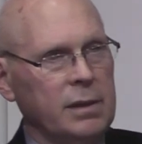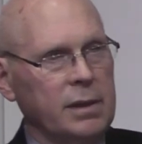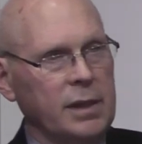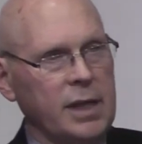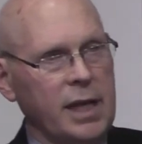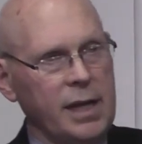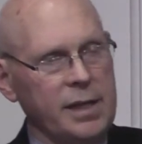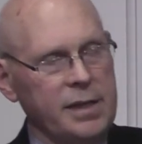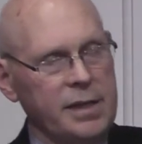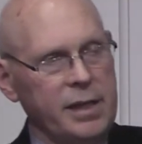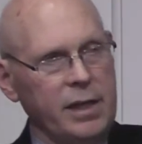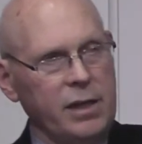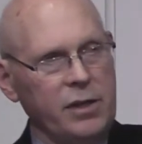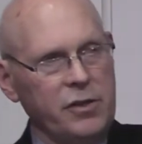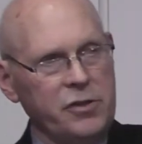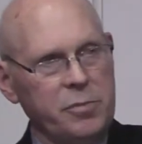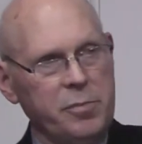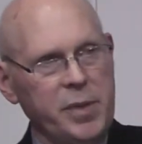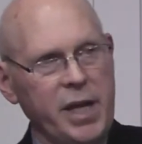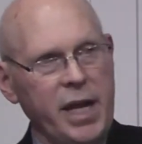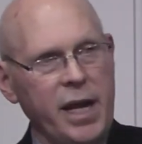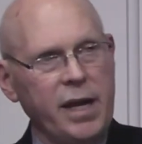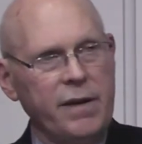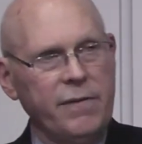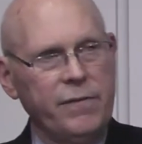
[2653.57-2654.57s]
God tells
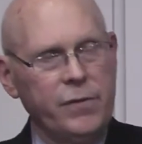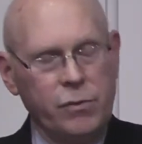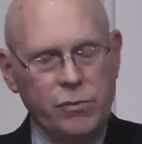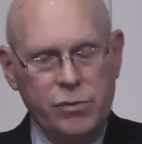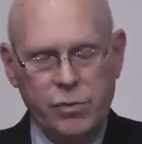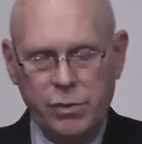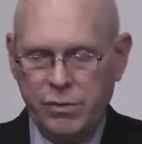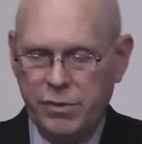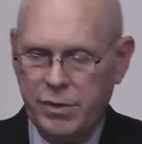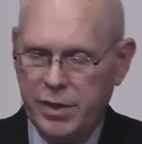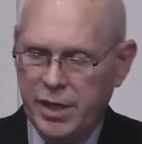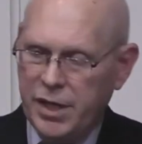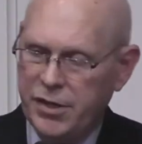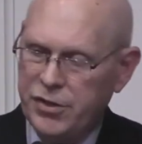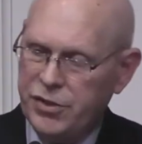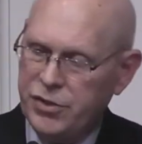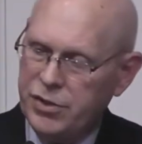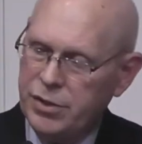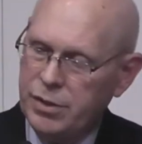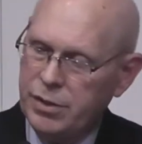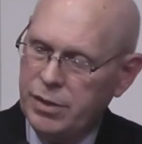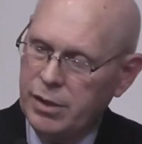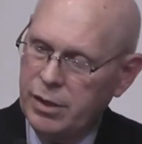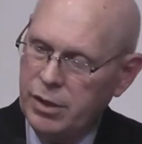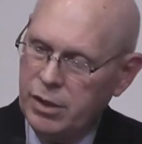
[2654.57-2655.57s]
man, if you do
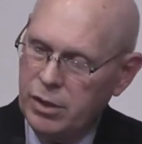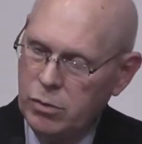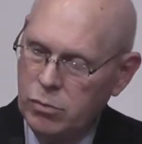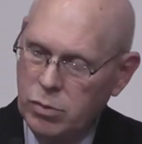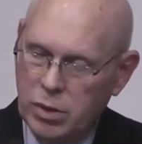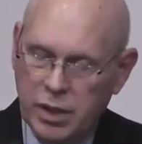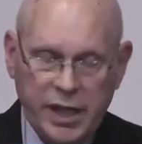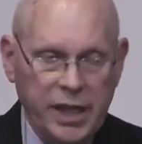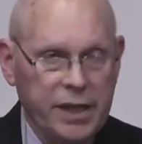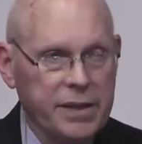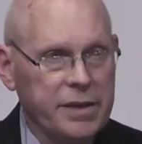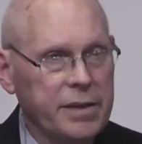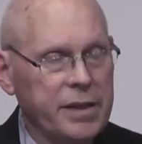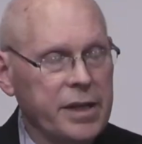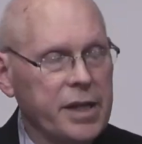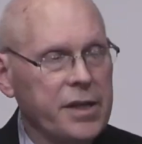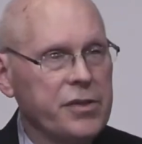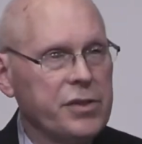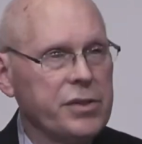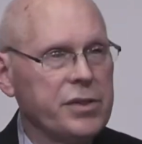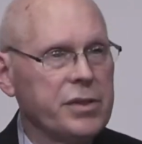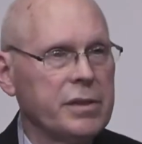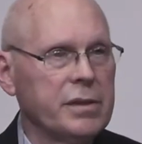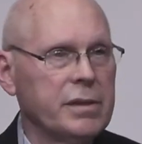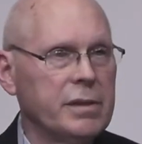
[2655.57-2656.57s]
this, you will get
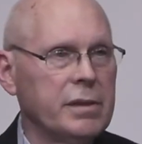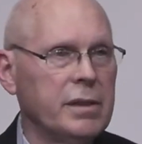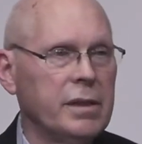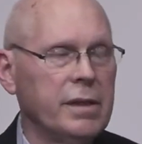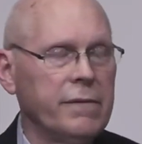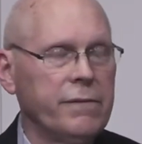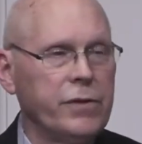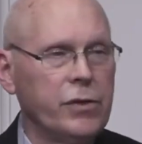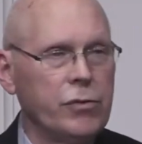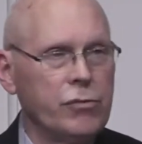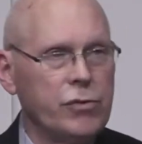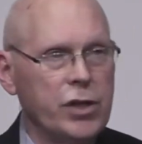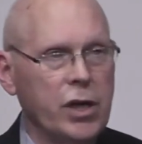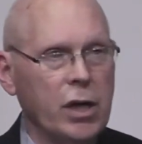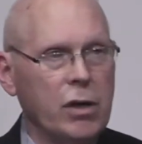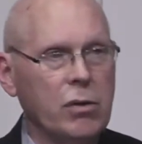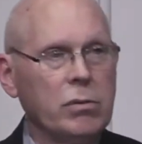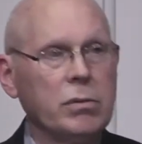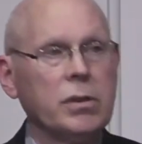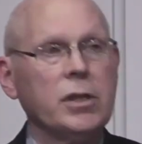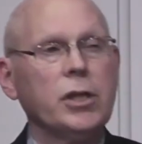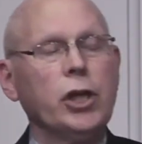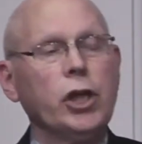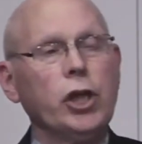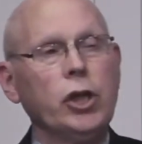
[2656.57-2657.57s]
this. If you don't,
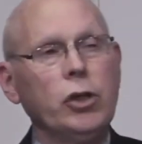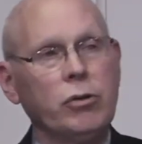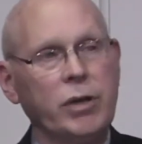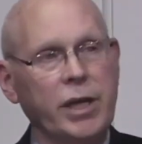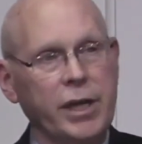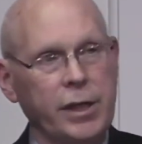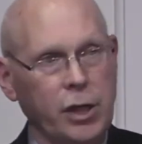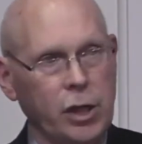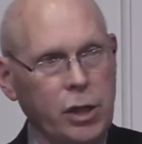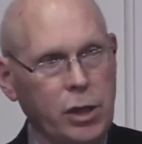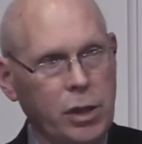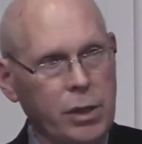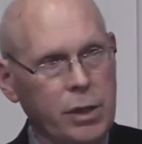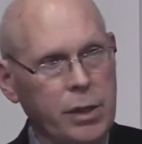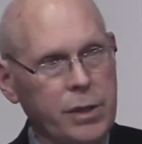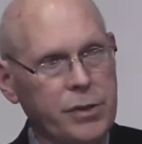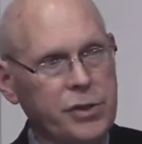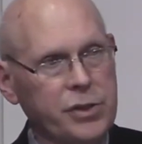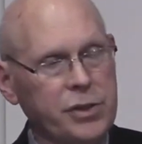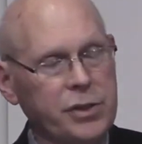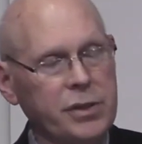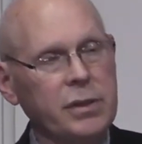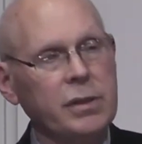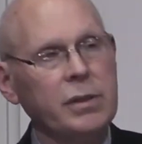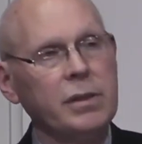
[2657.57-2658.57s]
you'll get a
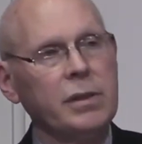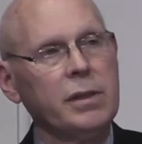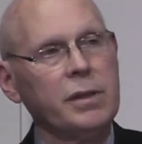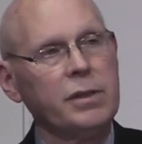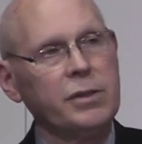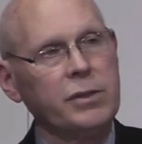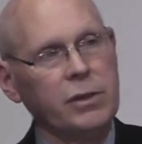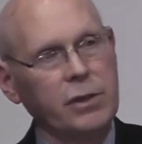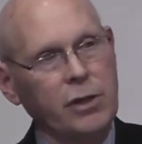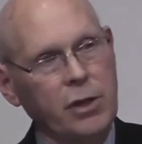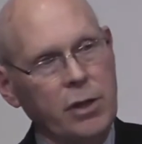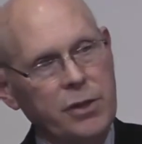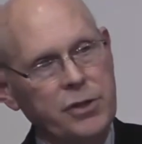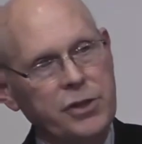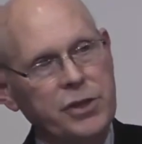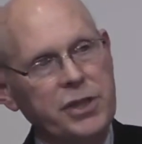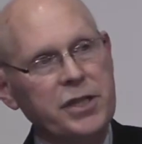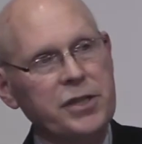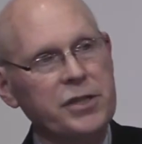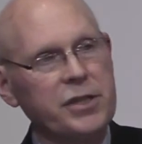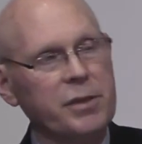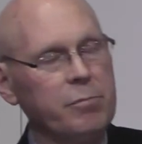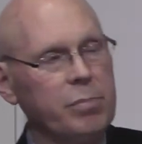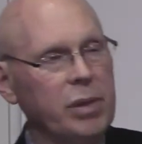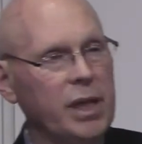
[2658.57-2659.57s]
curse. So
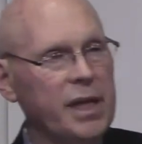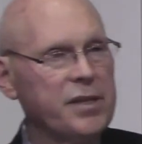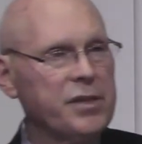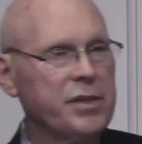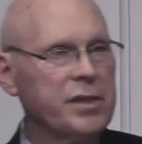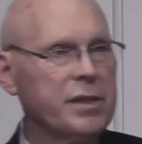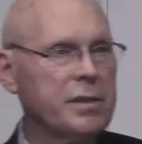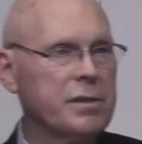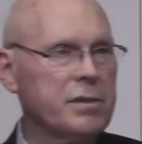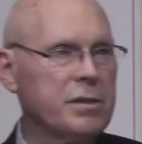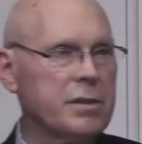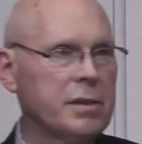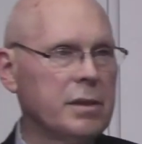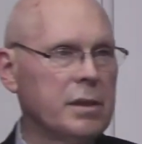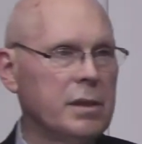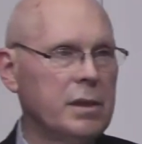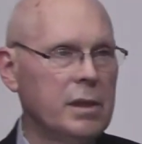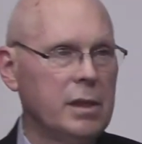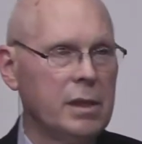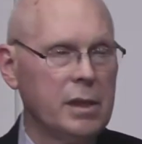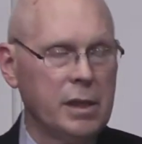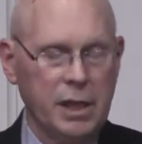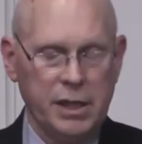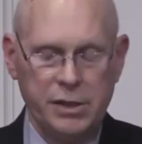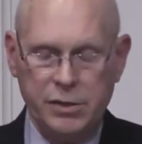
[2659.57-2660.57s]
cursings and blessings
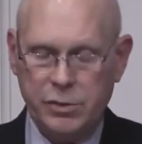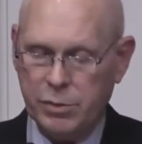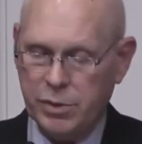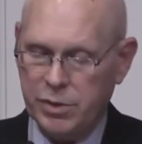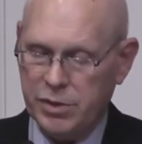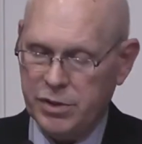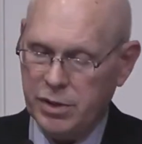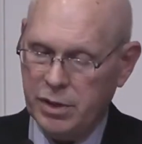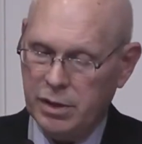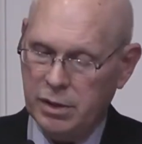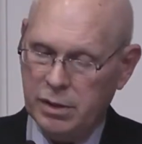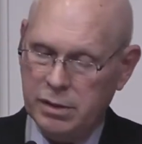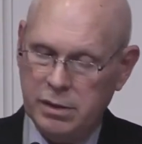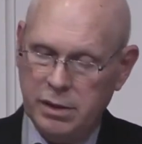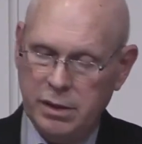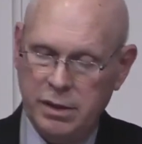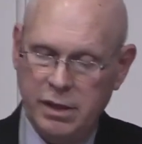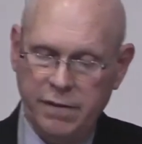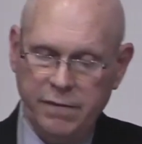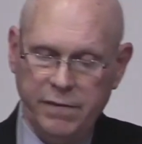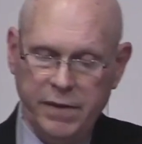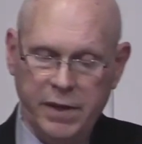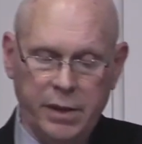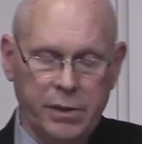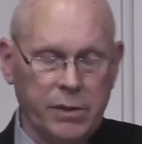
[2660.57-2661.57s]
as a result
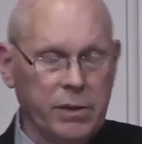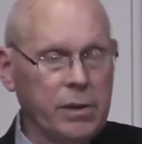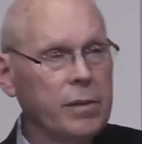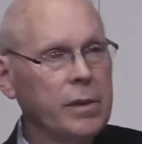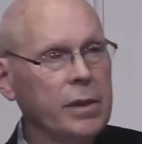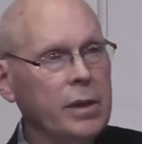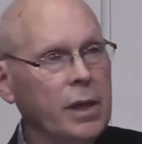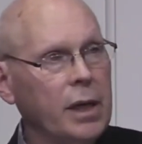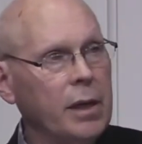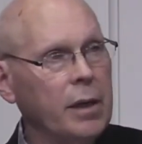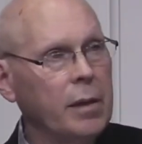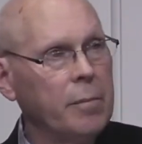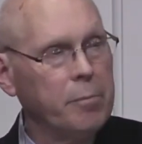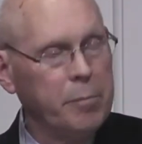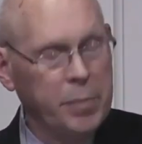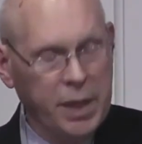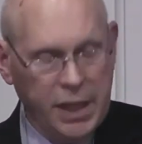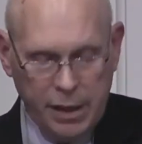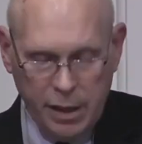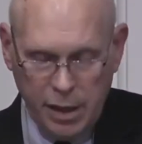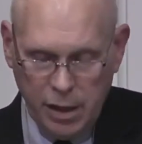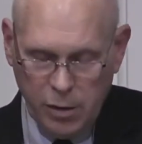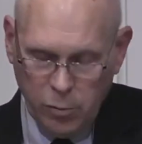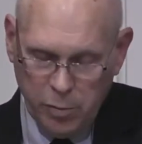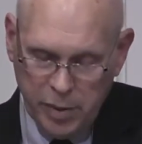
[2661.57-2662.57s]
of either uh,
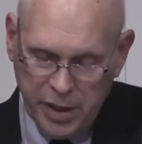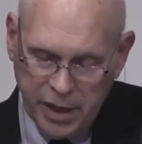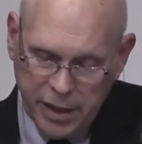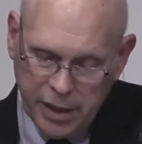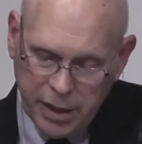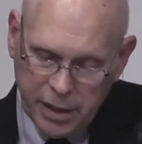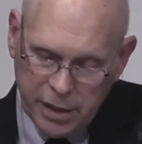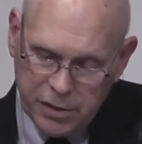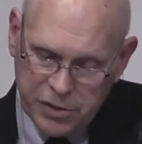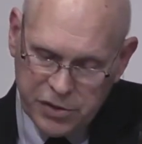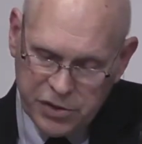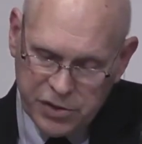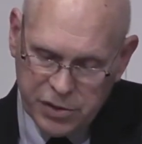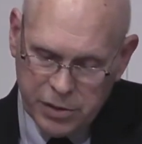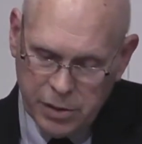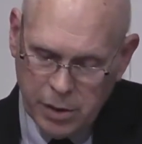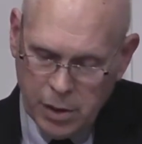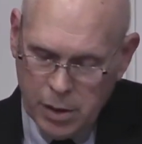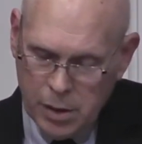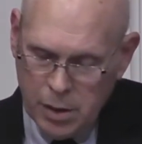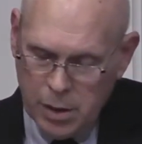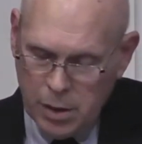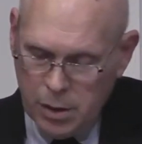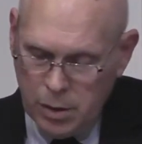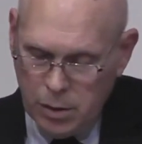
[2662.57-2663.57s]
obedience
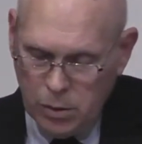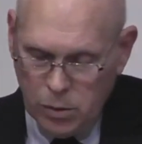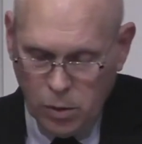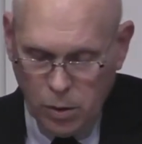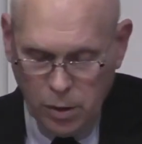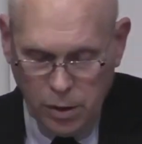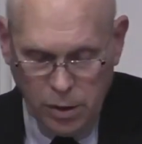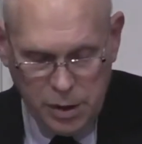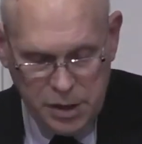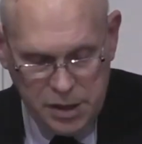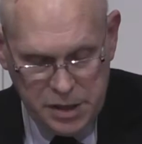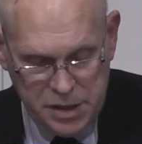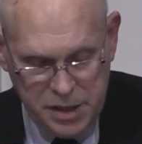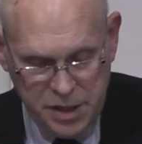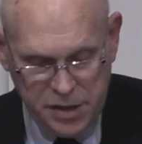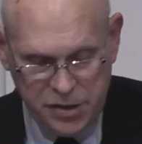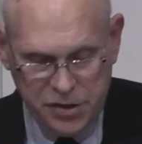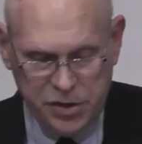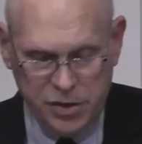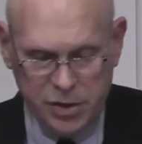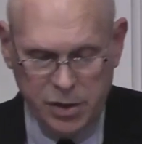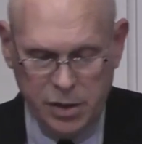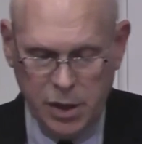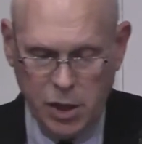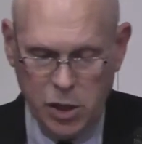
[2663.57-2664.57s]
or
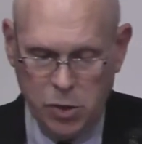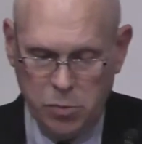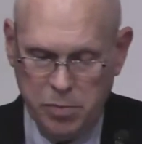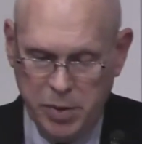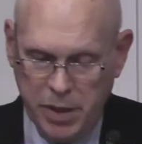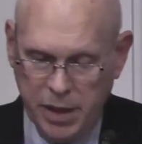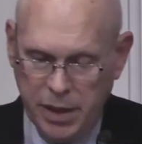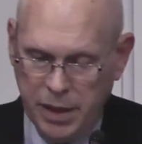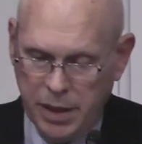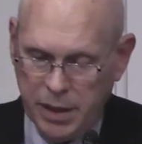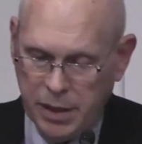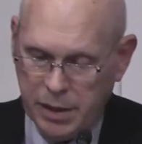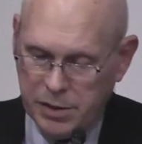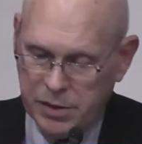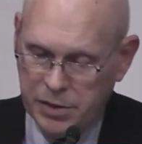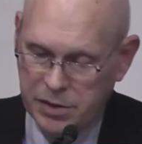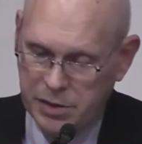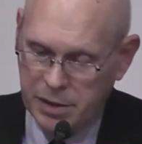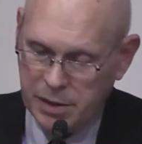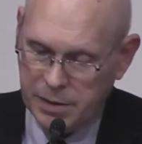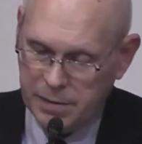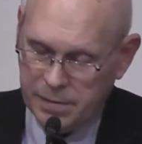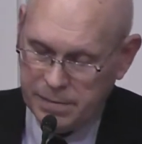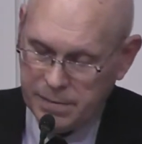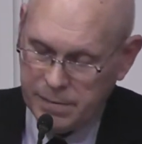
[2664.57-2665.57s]
disobedience.